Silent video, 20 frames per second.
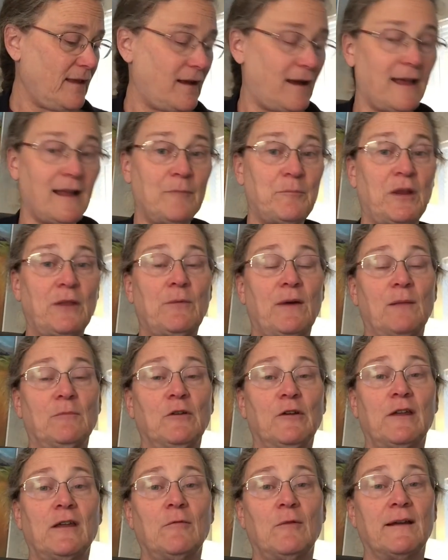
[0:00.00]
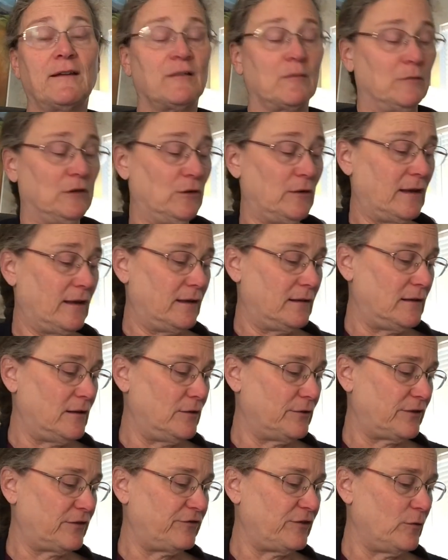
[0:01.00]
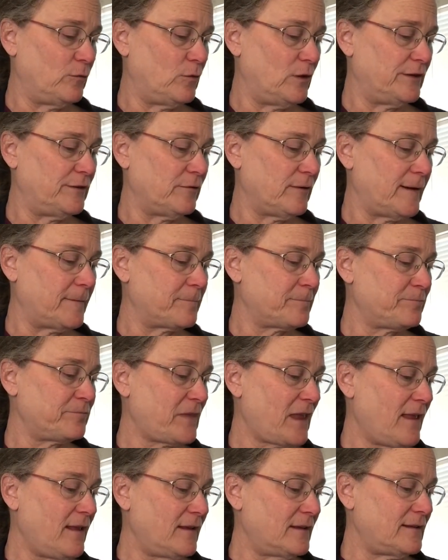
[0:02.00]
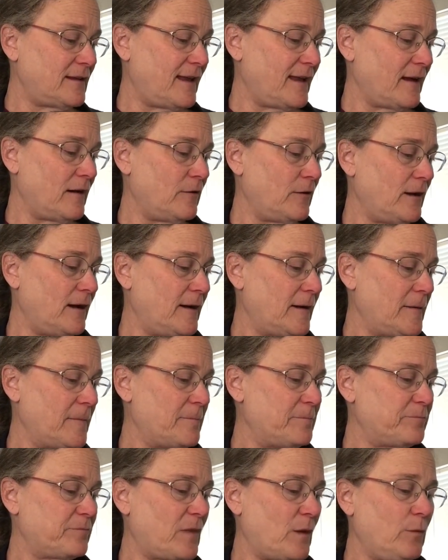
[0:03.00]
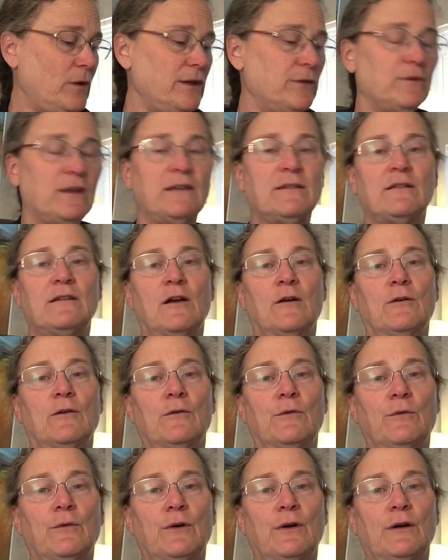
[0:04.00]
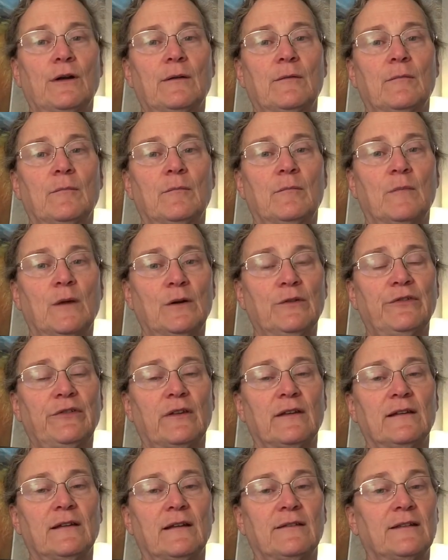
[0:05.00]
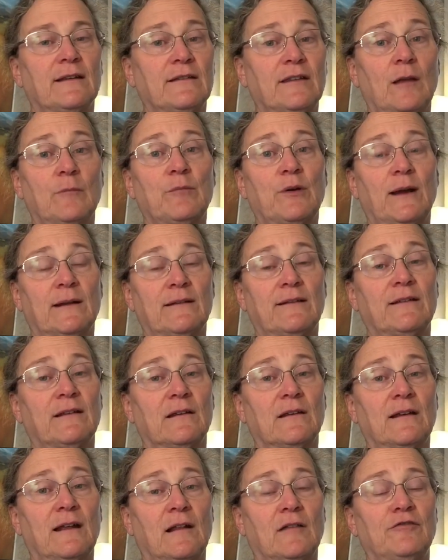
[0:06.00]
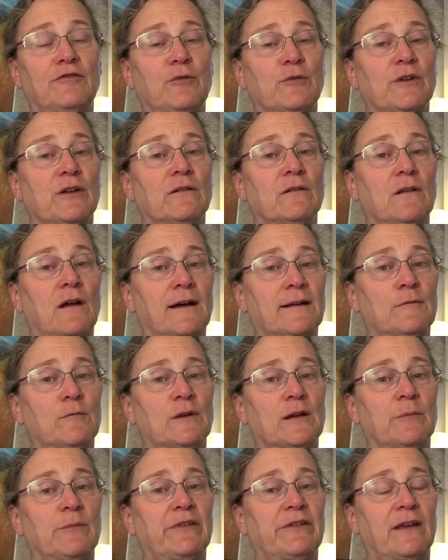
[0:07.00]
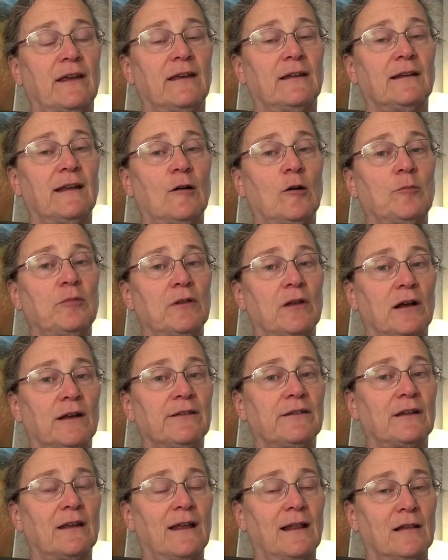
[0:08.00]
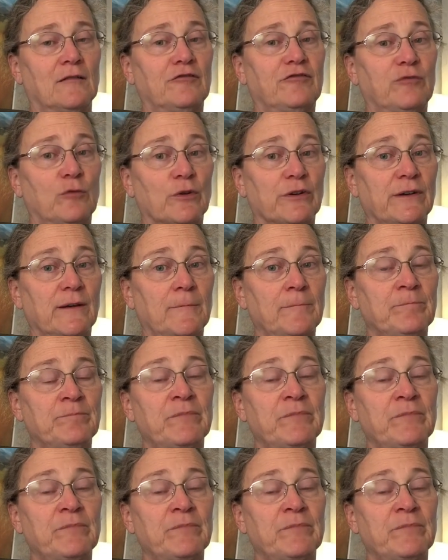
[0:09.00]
And by the way, I'm looking away because I'm looking at notes if you're wondering. Now, what you need to know mostly, since I'm practicing in California, a lot of what I'm saying now applies to California.